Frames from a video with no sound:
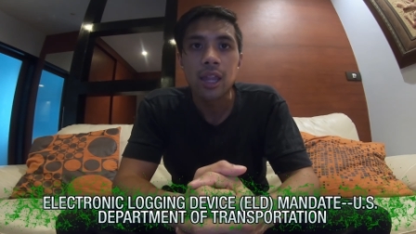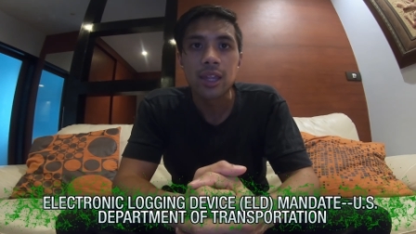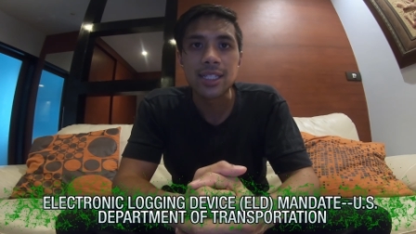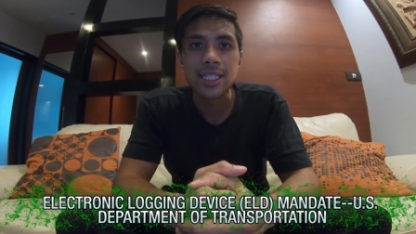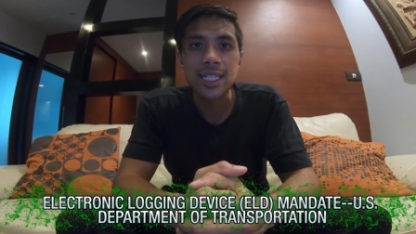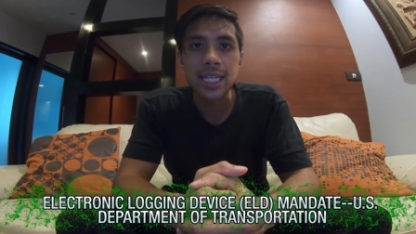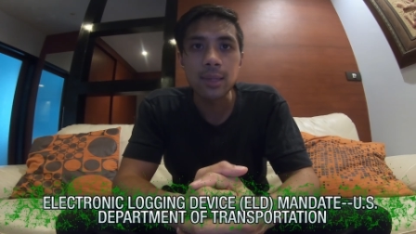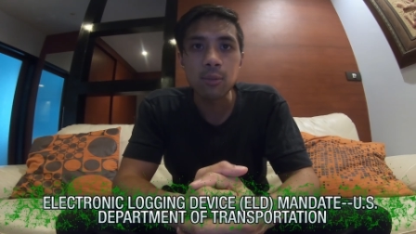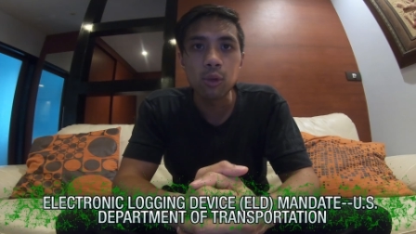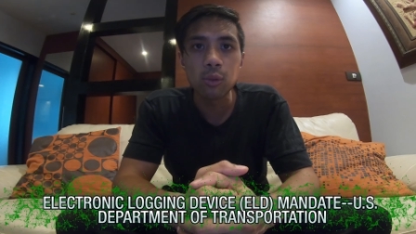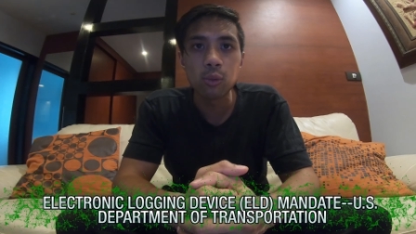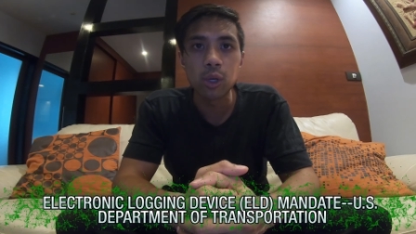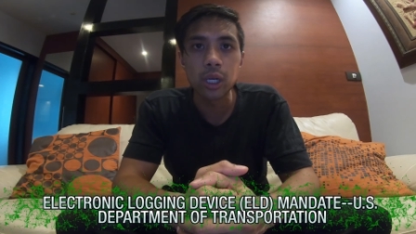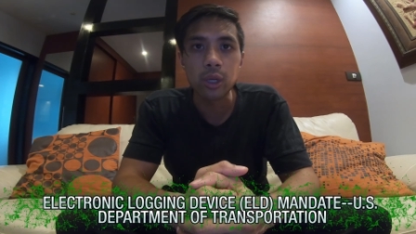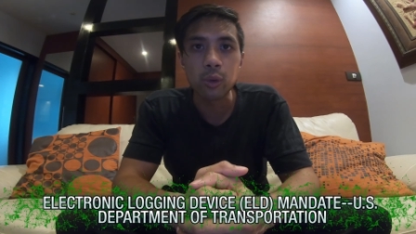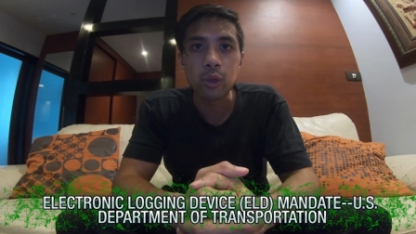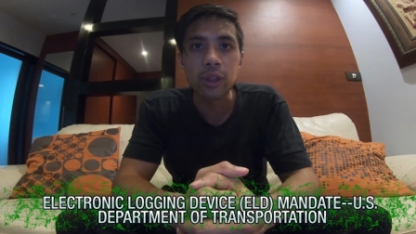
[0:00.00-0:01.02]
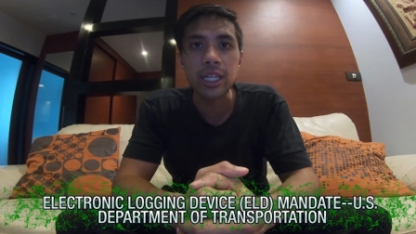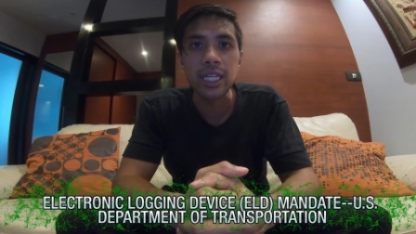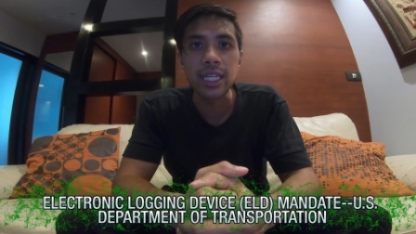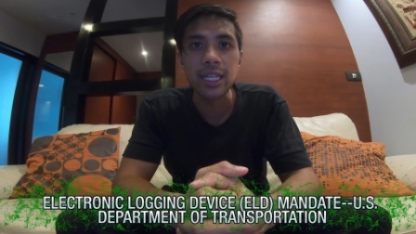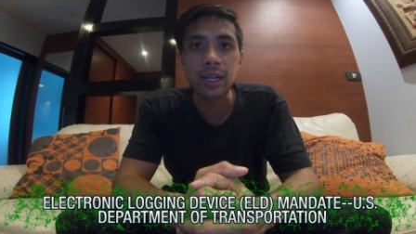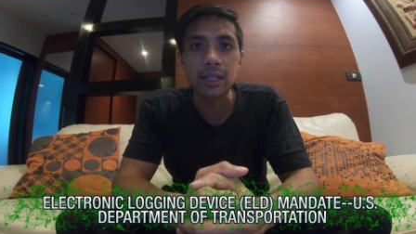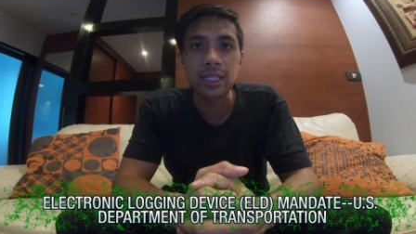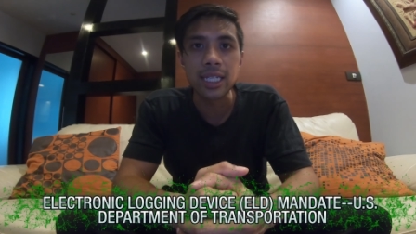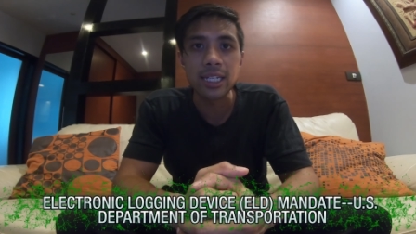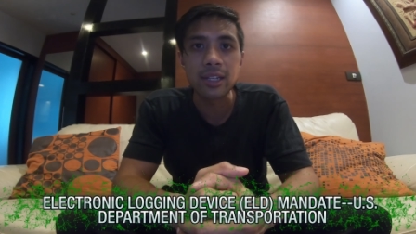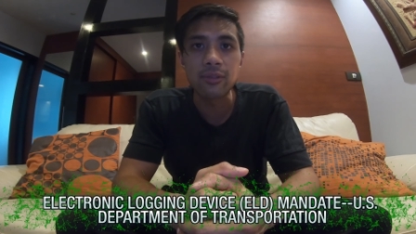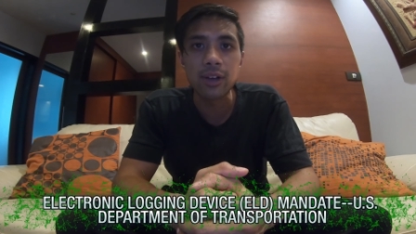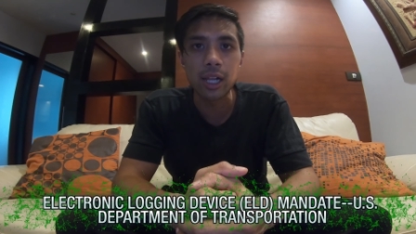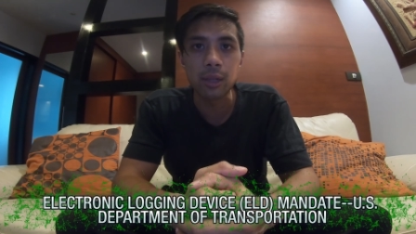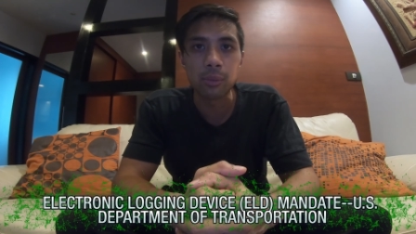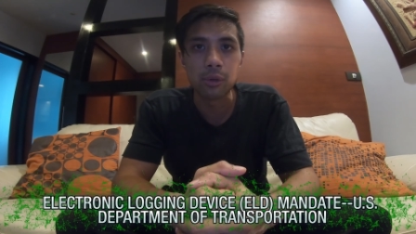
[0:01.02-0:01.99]
the team will work with E L D
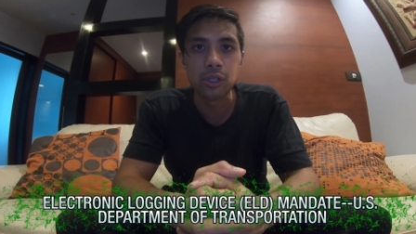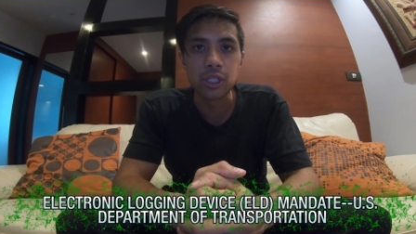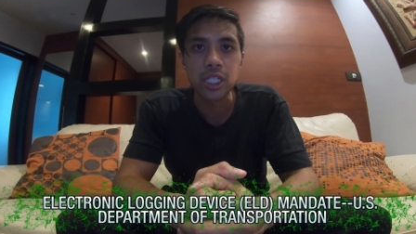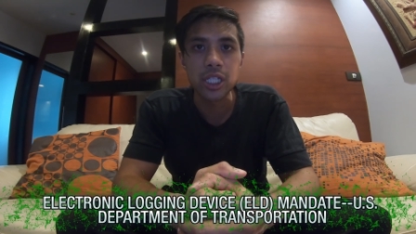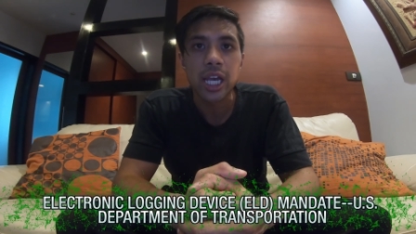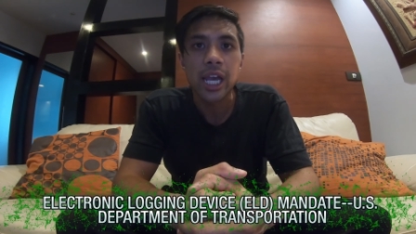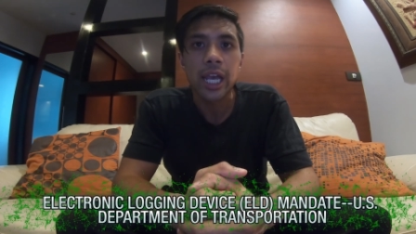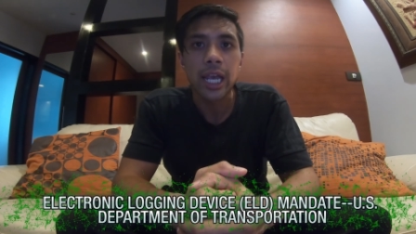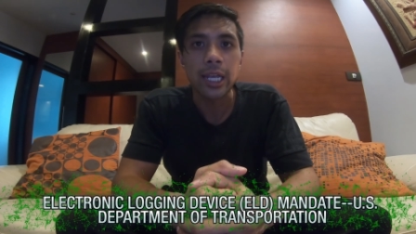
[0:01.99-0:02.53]
developers